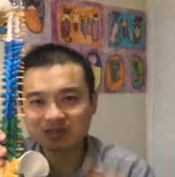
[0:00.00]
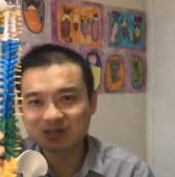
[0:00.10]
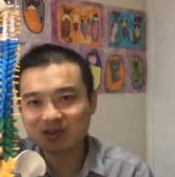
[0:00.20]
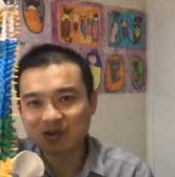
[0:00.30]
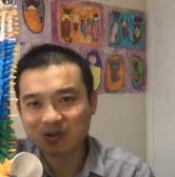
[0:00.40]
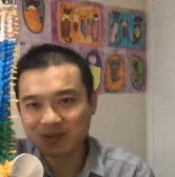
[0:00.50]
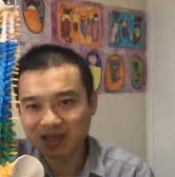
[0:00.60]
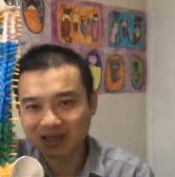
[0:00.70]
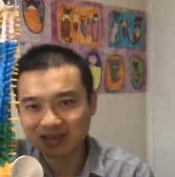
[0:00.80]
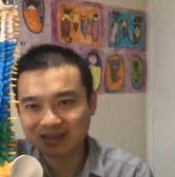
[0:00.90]
to the lower
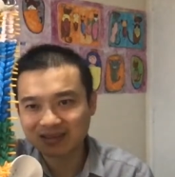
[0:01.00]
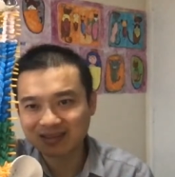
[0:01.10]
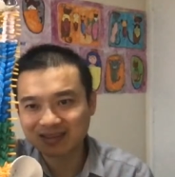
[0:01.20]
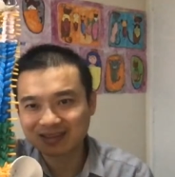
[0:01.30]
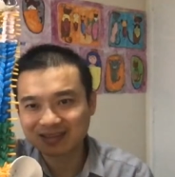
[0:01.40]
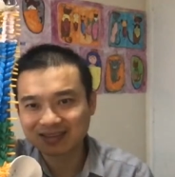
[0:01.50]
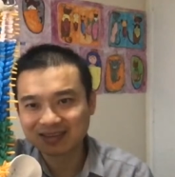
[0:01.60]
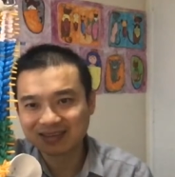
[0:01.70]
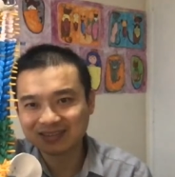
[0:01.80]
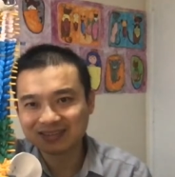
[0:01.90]
back, you
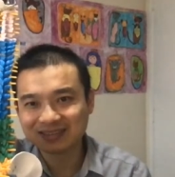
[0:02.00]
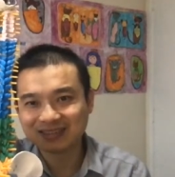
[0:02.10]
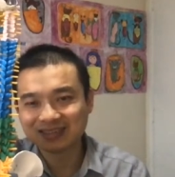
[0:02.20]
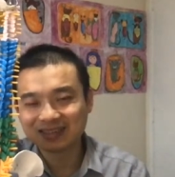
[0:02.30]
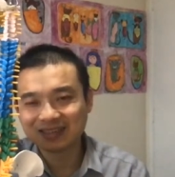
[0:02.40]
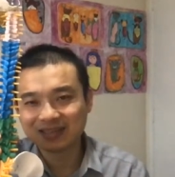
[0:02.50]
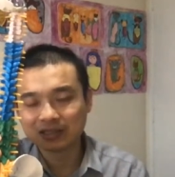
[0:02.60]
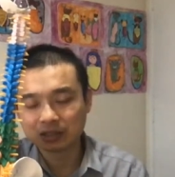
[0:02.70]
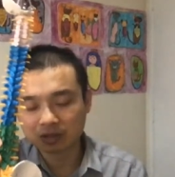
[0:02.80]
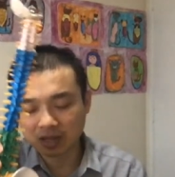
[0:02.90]
know.
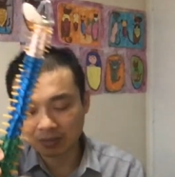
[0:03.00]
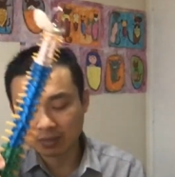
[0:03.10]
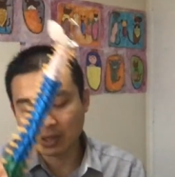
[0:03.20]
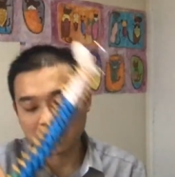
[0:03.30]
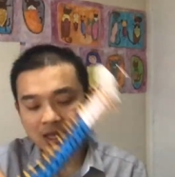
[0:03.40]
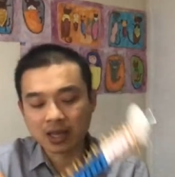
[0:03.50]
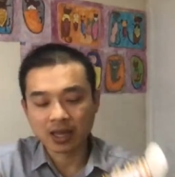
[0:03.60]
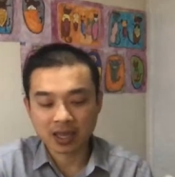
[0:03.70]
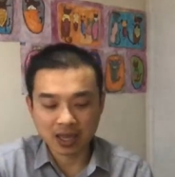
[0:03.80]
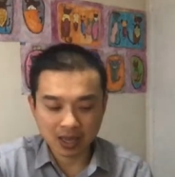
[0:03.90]
So yeah,
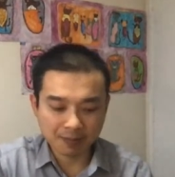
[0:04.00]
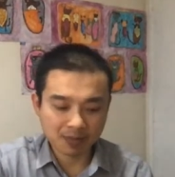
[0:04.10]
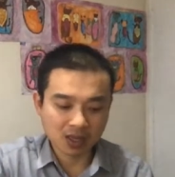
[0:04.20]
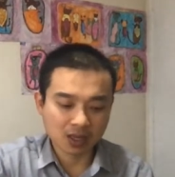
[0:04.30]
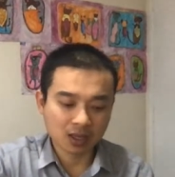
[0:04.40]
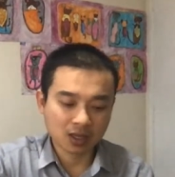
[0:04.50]
it can be